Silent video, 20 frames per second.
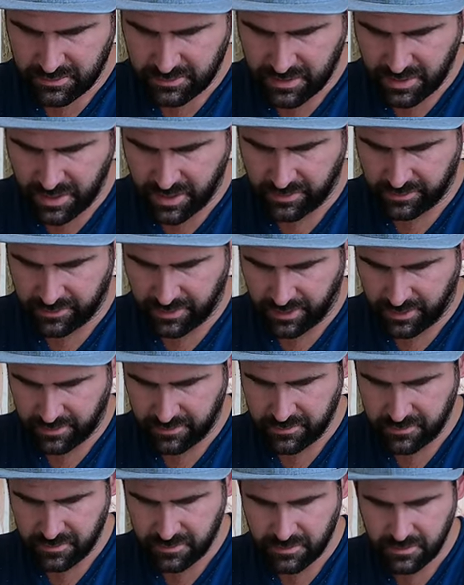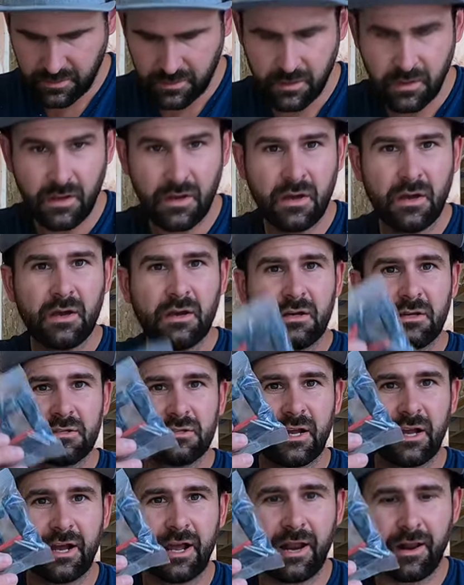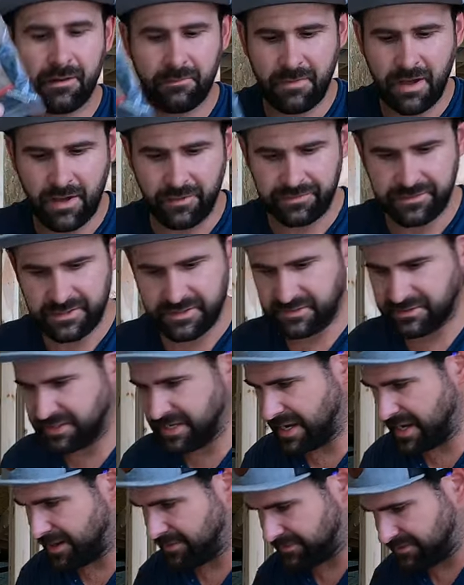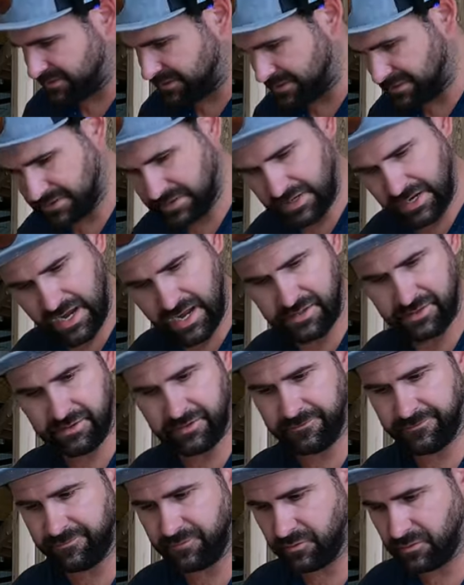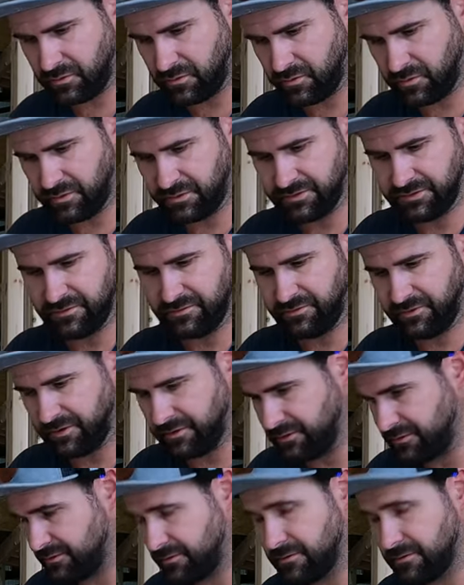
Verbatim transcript: Okay. So I gotta mount these tabs onto the four corners of here.